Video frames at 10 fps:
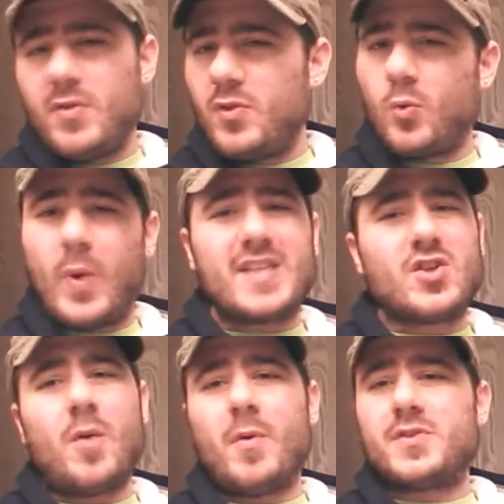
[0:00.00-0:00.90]
The weight's
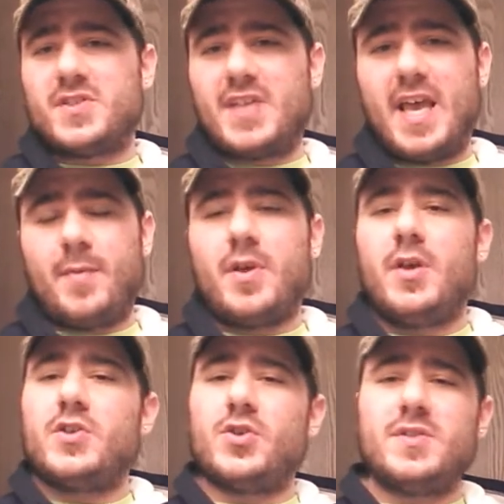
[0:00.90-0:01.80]
almost the same.
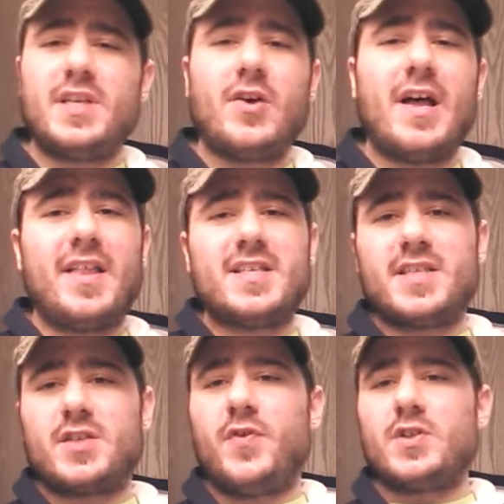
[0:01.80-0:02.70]
So Ezekiel Elliott's
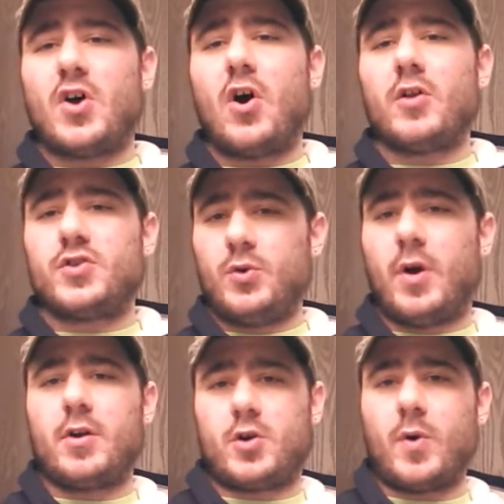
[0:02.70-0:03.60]
6 foot tall,
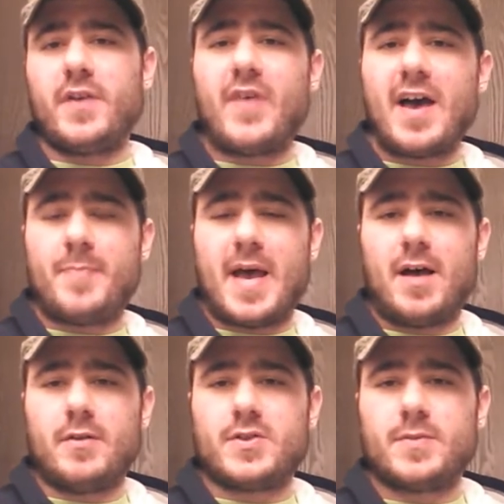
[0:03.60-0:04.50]
225
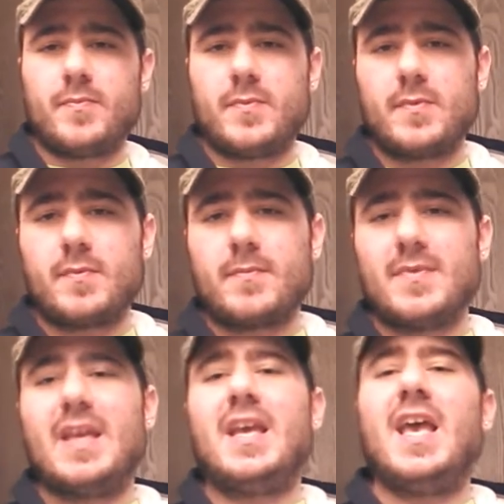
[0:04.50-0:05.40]
pounds.
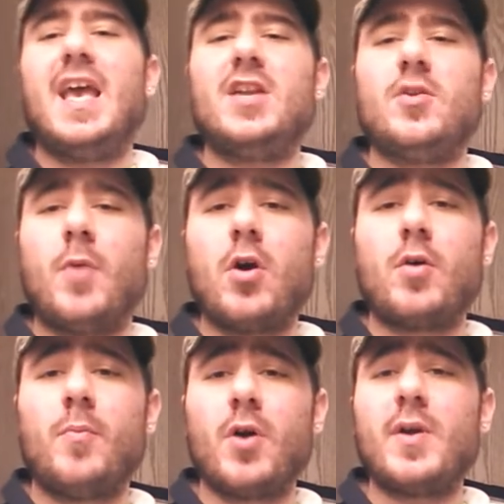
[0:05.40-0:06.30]
And
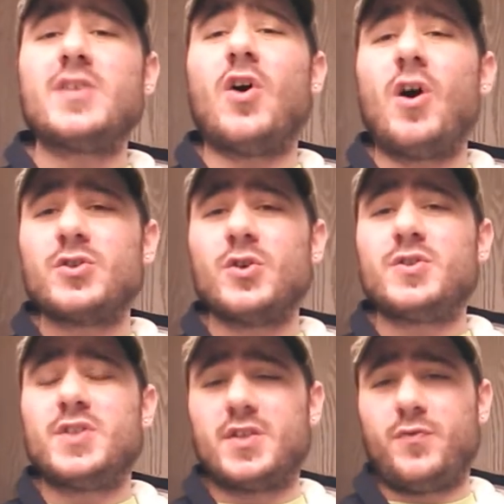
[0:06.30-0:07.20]
DeMarco Murray's also
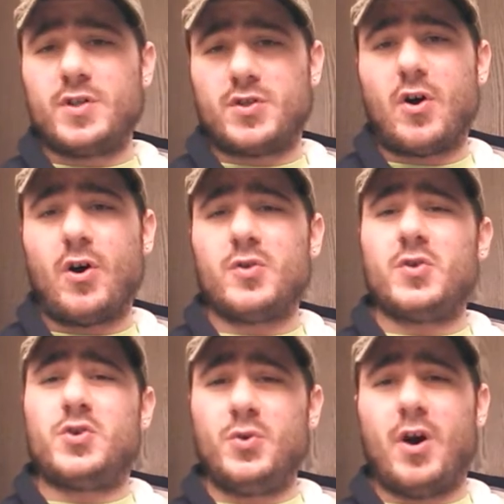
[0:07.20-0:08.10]
6 foot
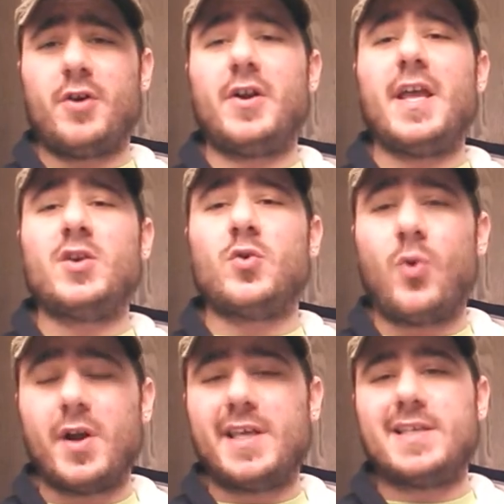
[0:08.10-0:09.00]
tall,
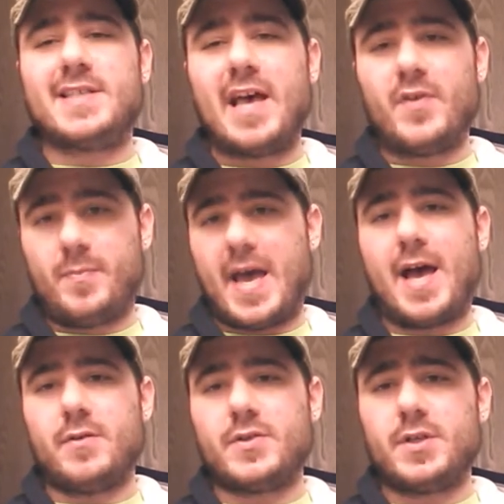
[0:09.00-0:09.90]
227
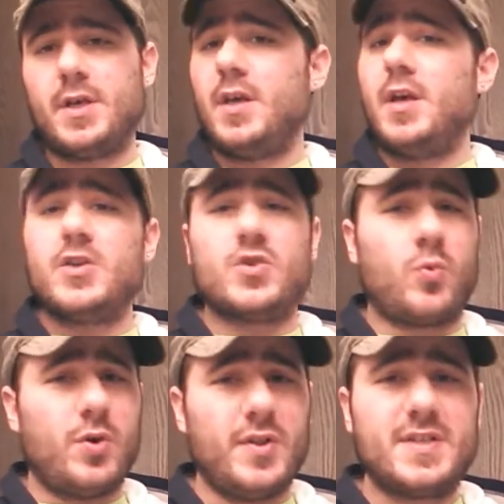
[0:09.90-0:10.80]
pounds. So
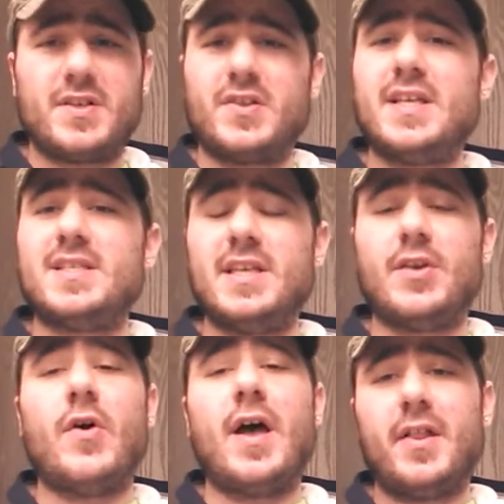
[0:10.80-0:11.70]
realistically,
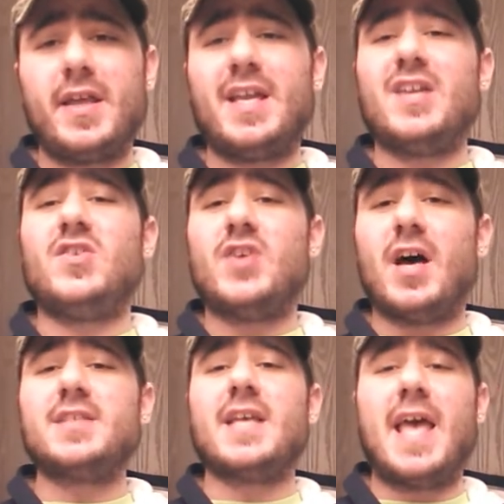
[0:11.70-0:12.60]
Ezekiel Elliott
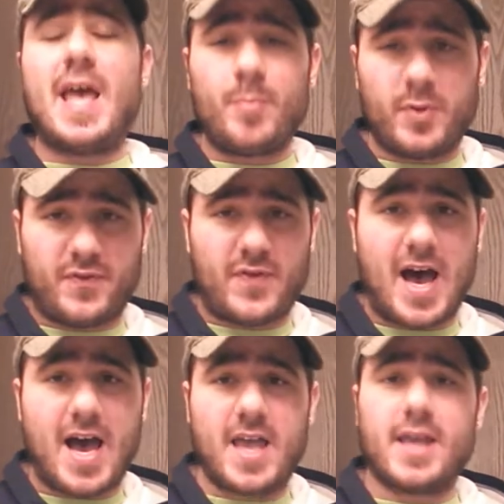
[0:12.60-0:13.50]
does
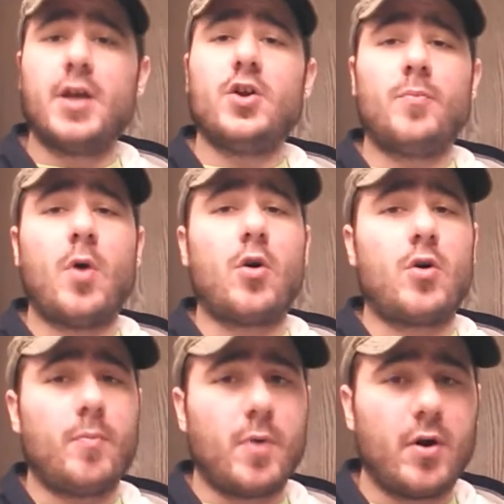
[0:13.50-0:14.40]
amplify
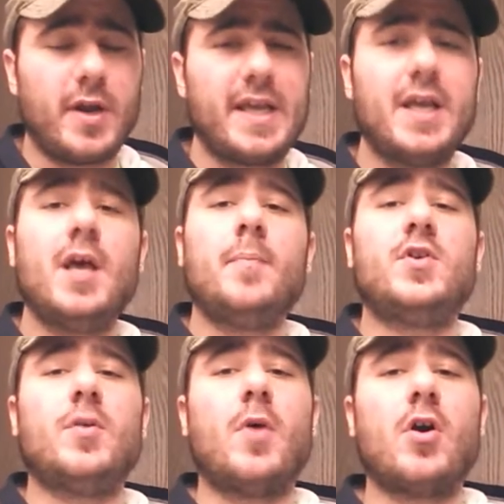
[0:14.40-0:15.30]
DeMarco Murray,
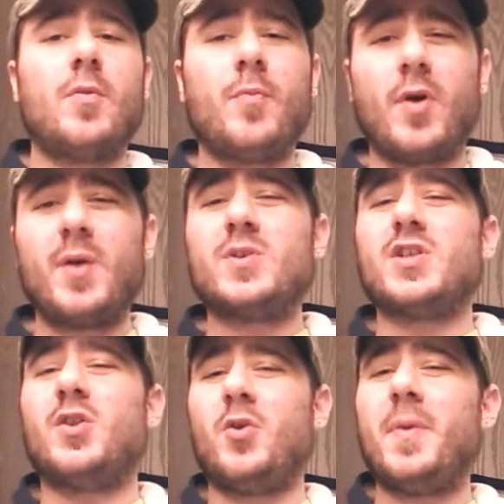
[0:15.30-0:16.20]
but DeMarco Murray
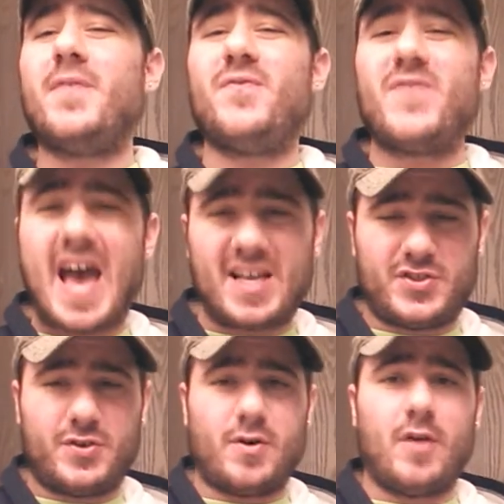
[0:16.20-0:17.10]
was a little bit
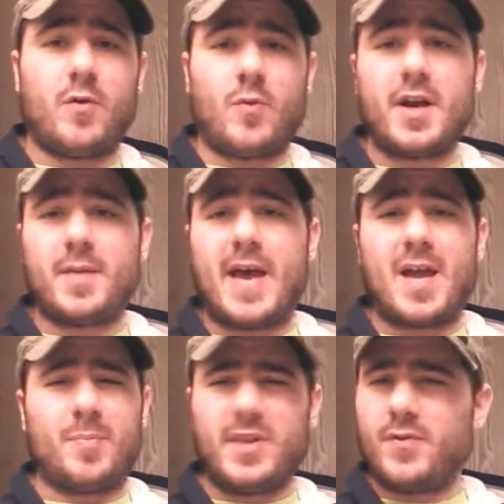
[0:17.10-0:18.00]
faster of a running
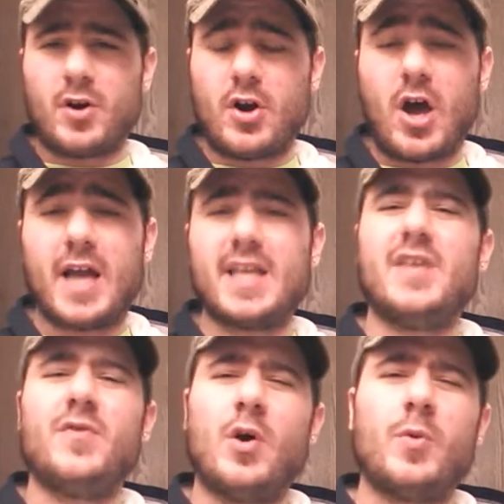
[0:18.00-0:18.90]
back, believe it or not.
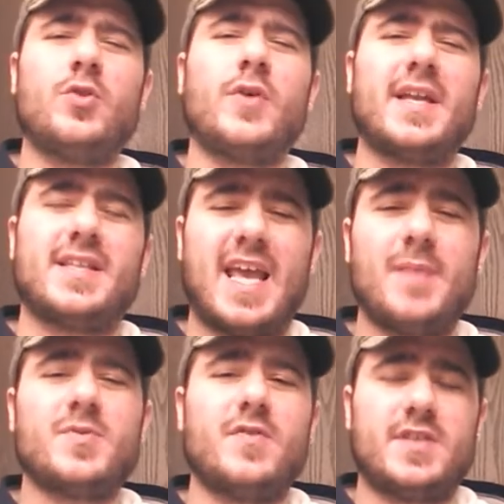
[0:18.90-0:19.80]
Even though when you look at
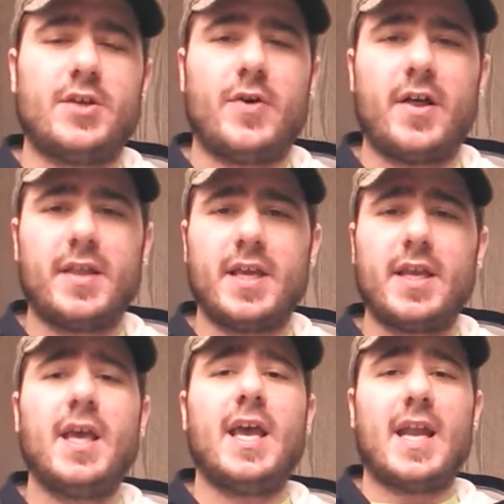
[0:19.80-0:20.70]
tapes of Ezekiel
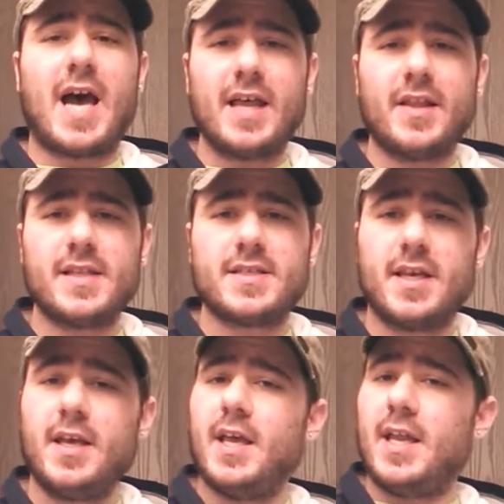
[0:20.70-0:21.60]
Elliott and highlights,
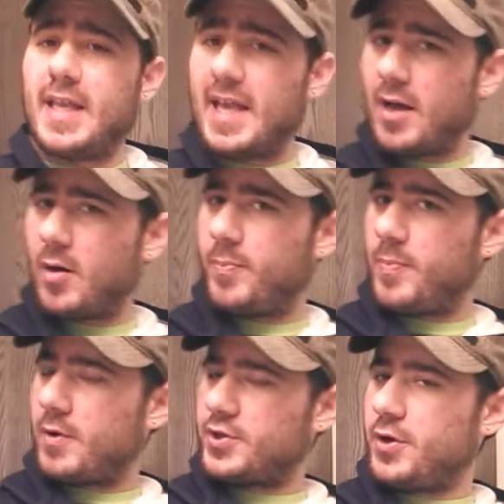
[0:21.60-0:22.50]
and again, I'll
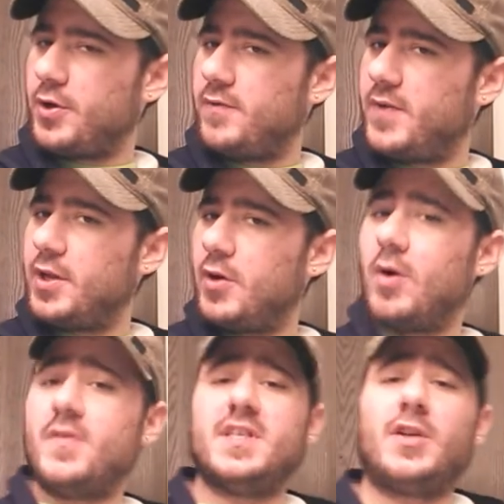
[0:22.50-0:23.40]
show you a
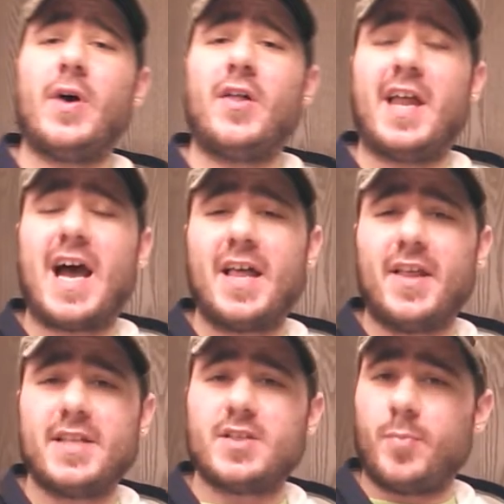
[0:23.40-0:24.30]
video of Ezekiel Elliott
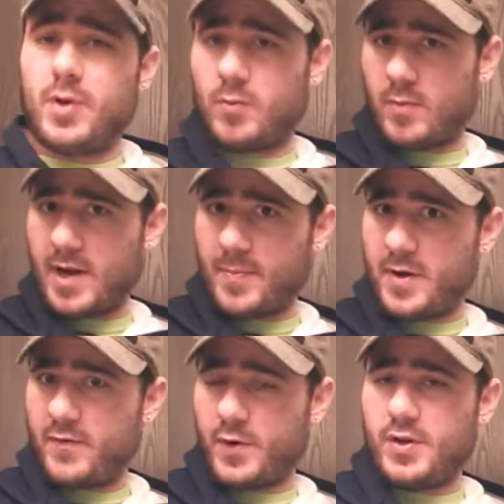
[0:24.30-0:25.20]
highlights. I'll put it right up
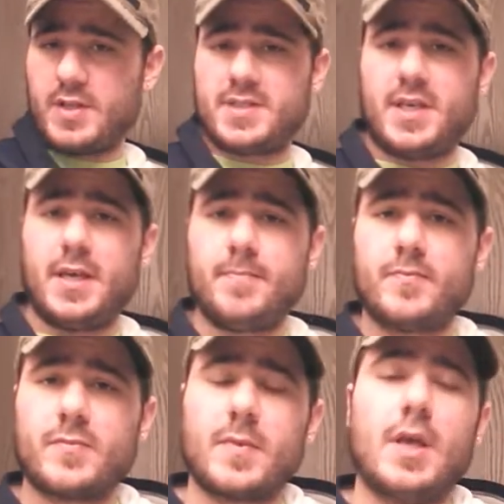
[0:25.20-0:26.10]
there for you can see it.